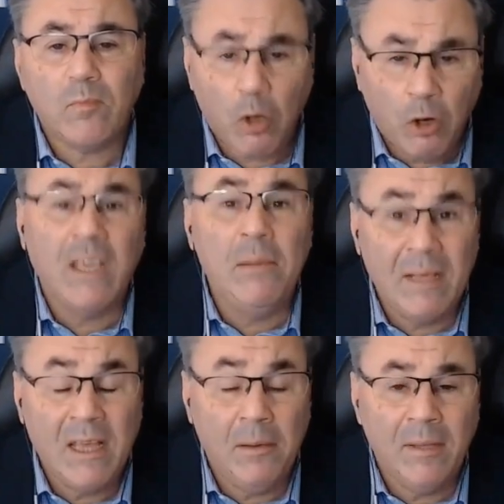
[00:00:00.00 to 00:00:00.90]
or
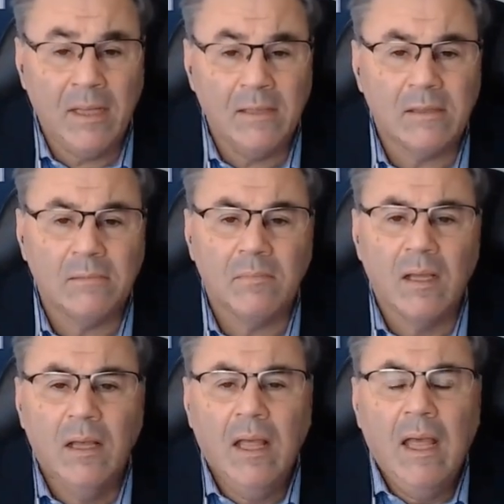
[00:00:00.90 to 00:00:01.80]
given the evidence.
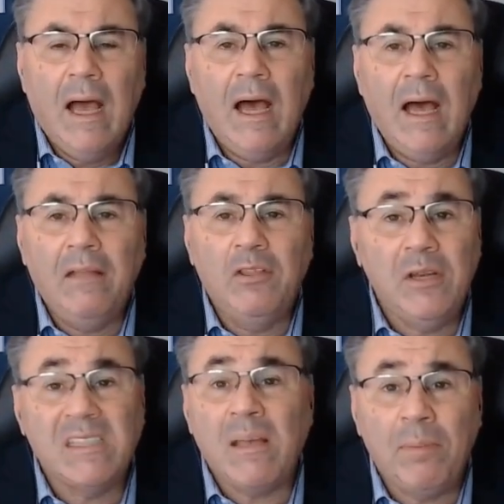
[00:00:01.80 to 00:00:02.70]
There
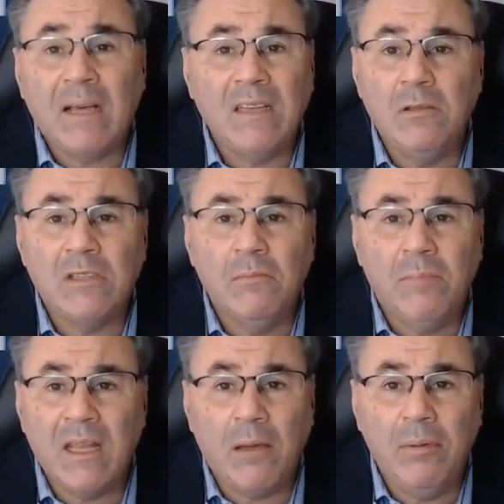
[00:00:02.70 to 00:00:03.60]
is some practice
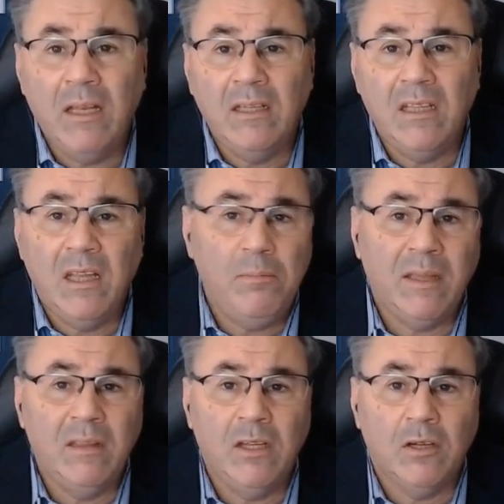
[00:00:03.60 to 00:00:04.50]
variability
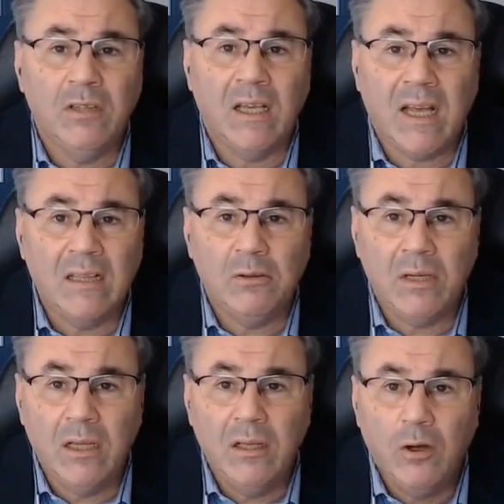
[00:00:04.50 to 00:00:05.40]
depending on the
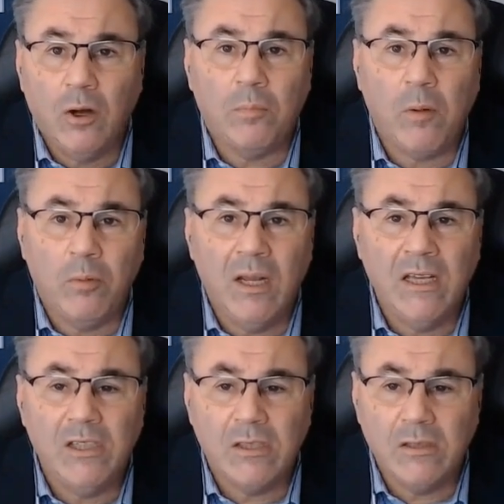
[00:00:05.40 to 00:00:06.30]
country or
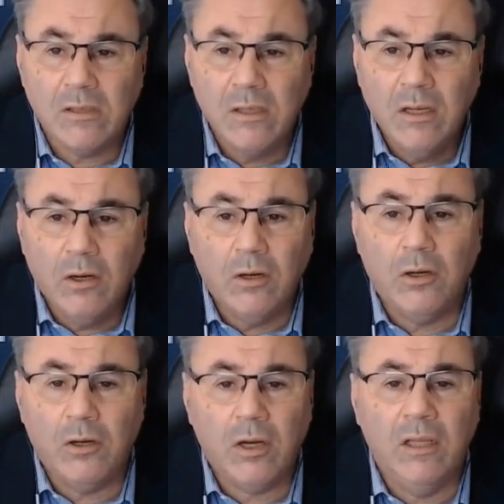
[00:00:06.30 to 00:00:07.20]
populations
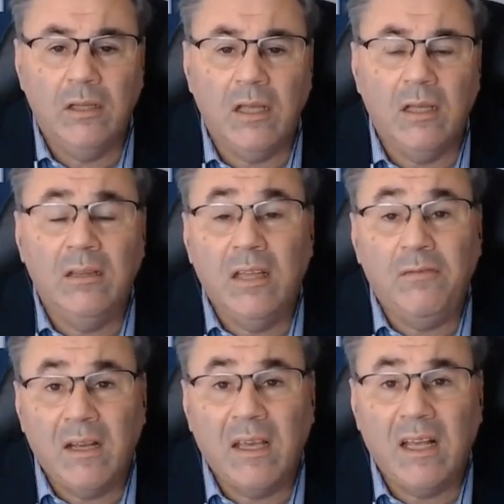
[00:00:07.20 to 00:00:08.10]
or in
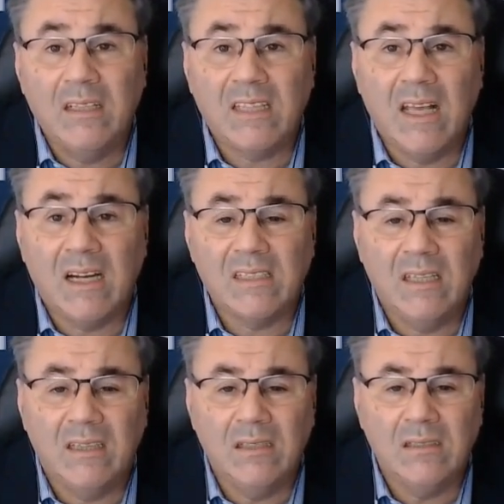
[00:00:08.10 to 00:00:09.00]
different healthcare
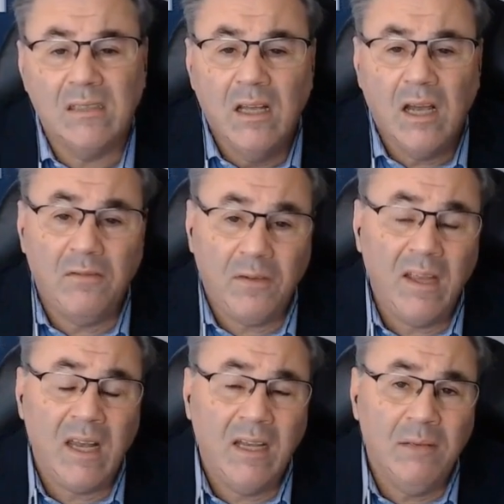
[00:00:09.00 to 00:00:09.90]
settings. And
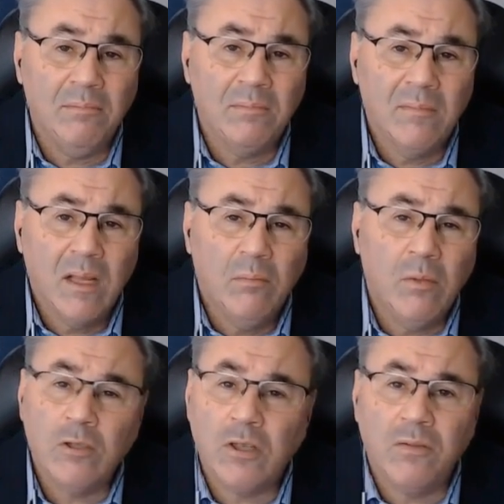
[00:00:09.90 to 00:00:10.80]
finally,
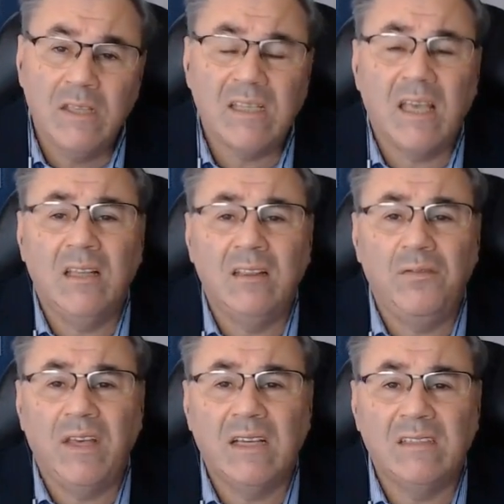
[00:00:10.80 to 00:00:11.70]
most of the
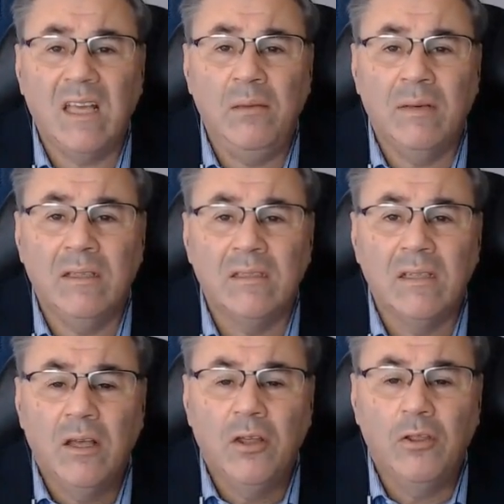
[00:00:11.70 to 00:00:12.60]
scientific statements
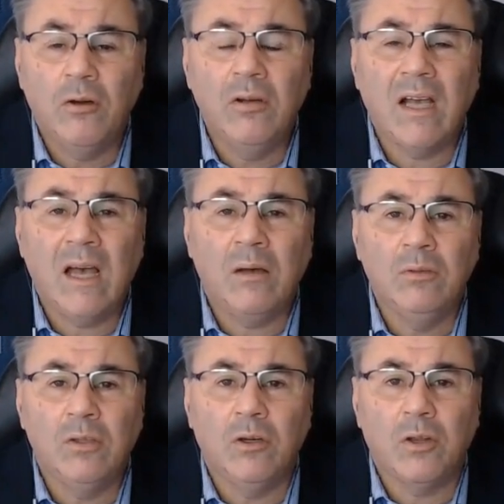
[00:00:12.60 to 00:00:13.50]
don't
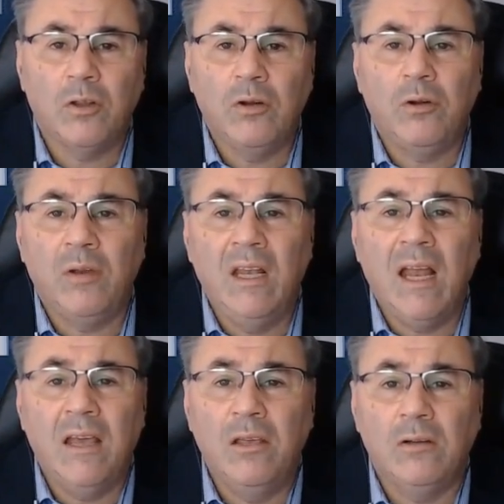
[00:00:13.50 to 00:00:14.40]
count or don't
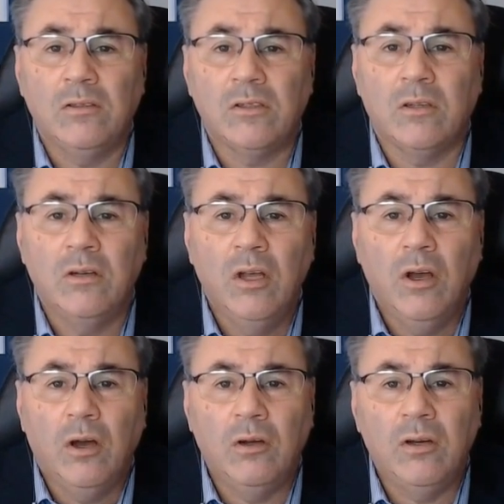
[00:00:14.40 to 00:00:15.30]
rely also
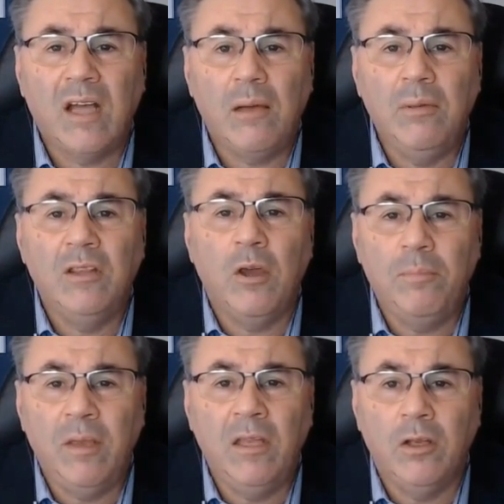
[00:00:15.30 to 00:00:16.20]
on having the
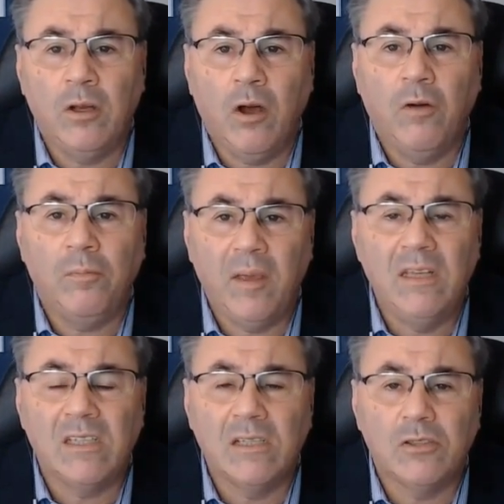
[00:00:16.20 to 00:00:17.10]
opinion of
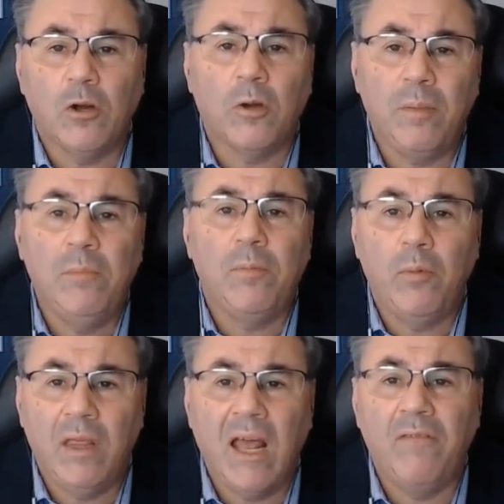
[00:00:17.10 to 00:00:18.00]
patients or people
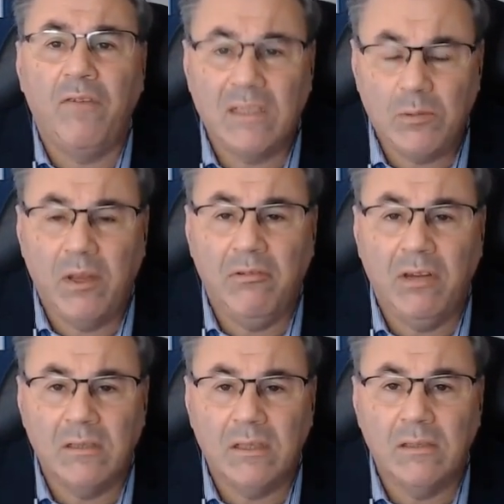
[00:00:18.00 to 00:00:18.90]
with life
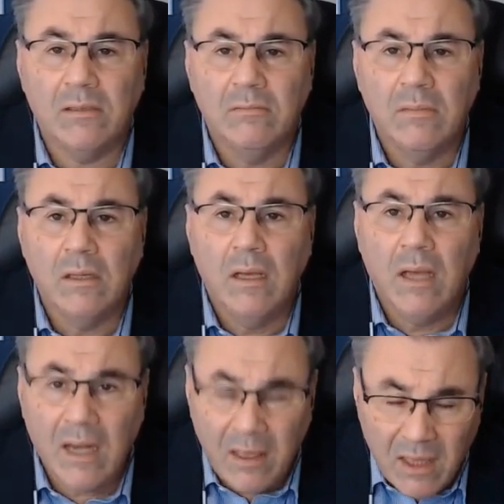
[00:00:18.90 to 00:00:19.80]
experiences.
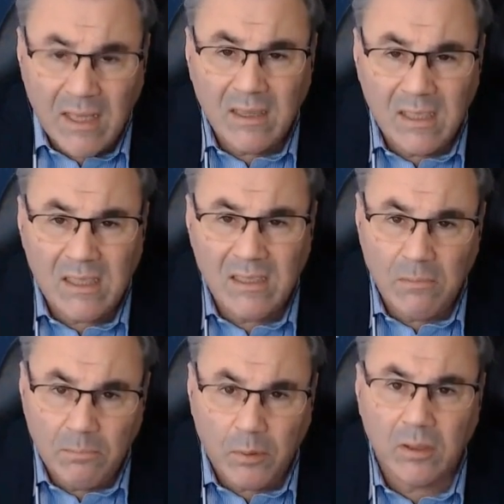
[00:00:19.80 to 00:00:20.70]
And I think that this is
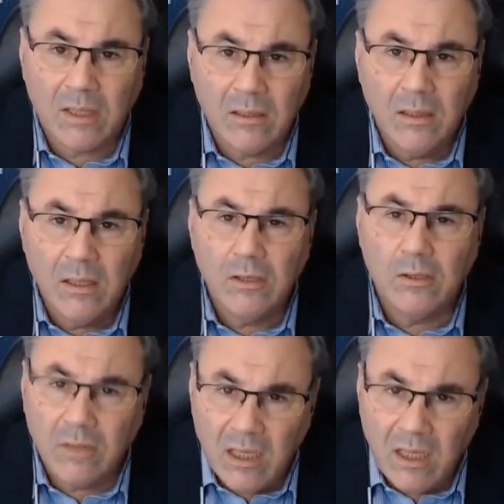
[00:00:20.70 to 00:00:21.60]
important
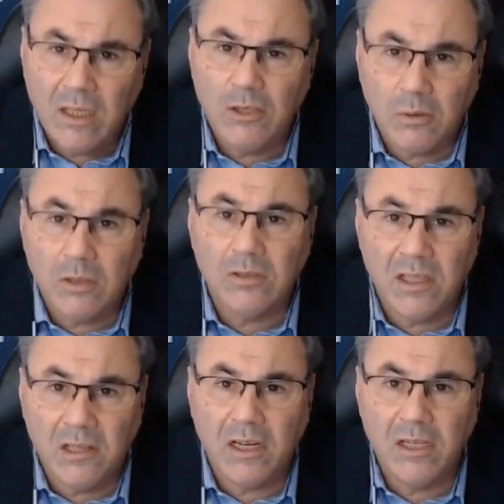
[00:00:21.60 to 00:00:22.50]
to take into
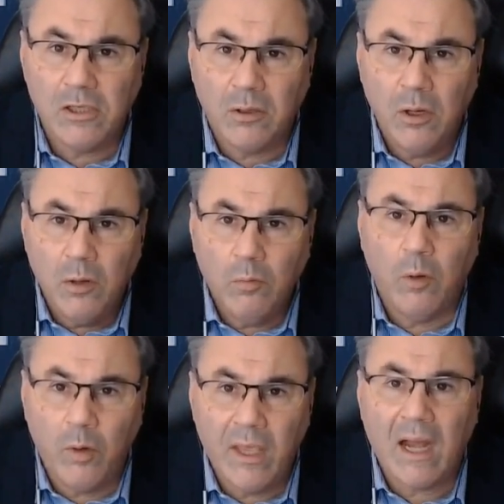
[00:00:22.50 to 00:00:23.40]
consideration
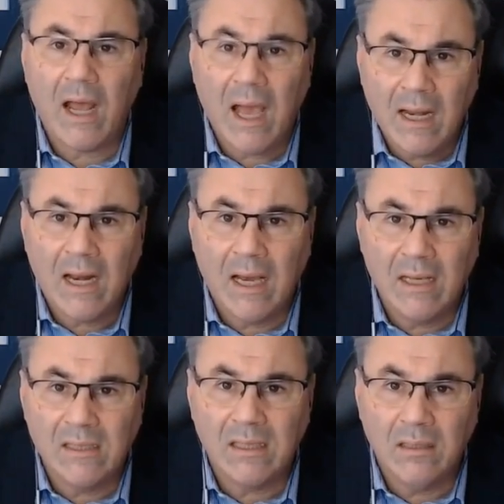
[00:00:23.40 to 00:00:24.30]
when we are
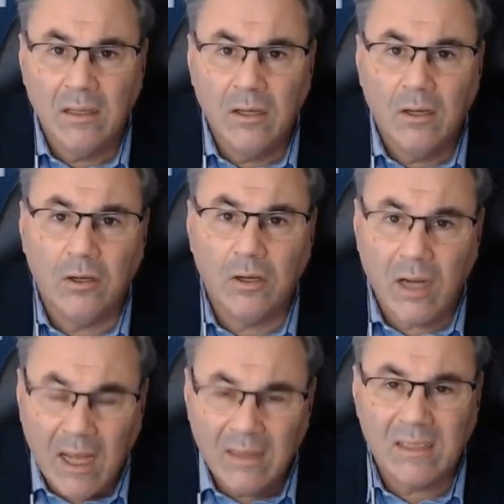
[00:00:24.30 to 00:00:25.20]
analyzing or
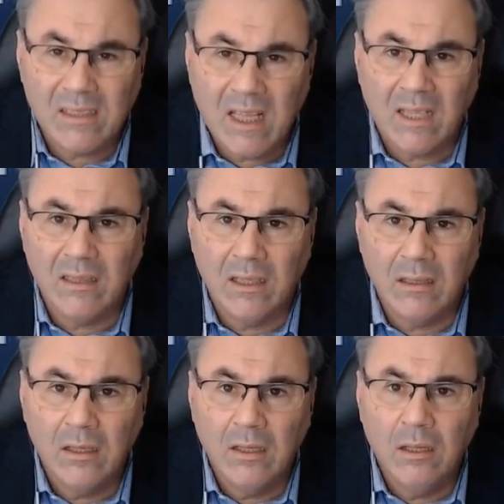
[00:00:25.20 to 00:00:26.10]
understanding
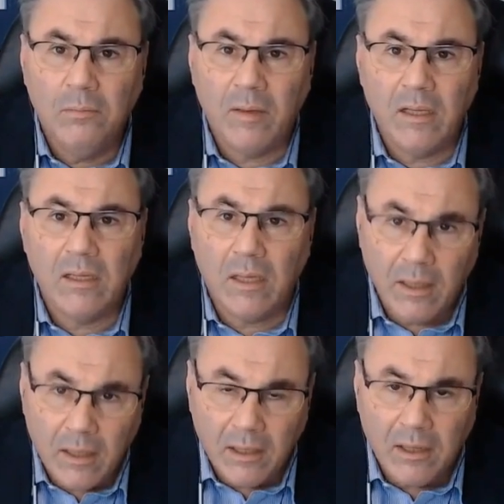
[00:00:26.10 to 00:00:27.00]
the
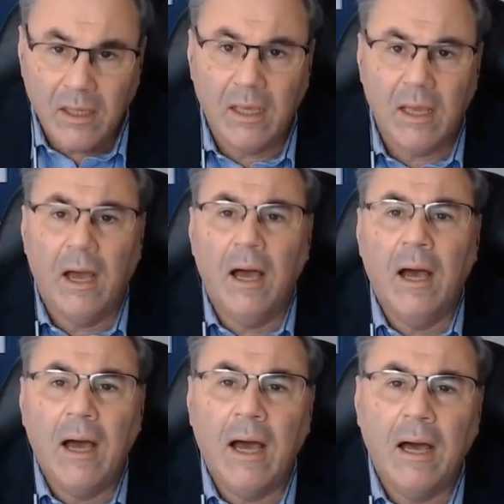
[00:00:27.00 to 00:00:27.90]

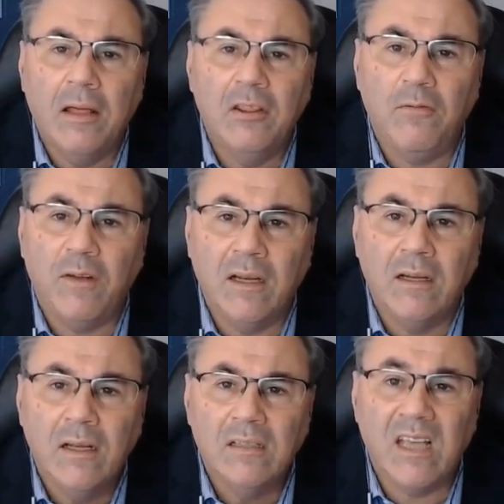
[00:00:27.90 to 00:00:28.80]
different
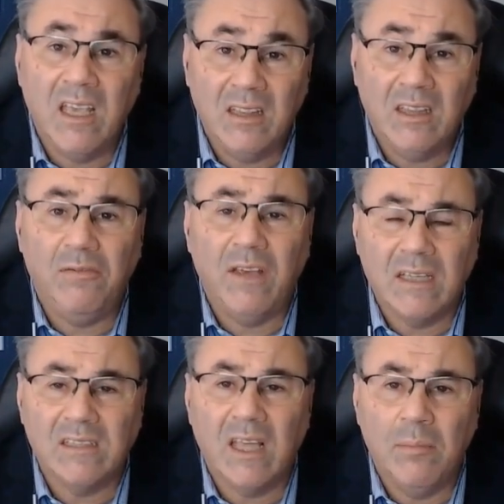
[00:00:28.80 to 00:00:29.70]
scientific
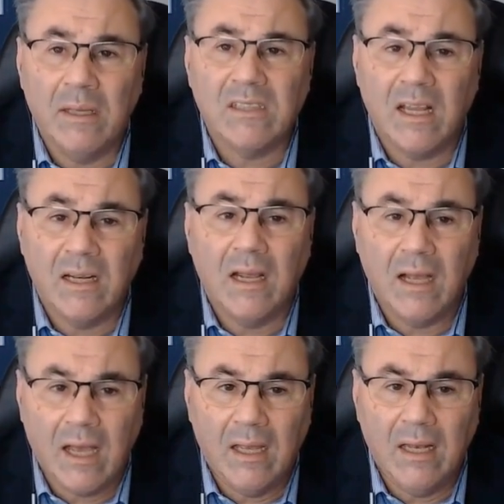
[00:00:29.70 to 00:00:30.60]
statements and
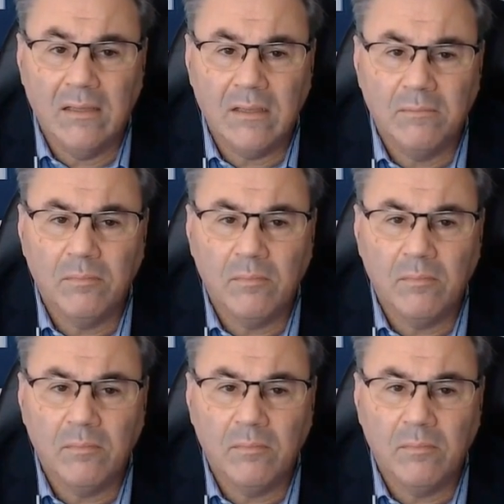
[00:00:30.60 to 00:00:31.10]
guidelines.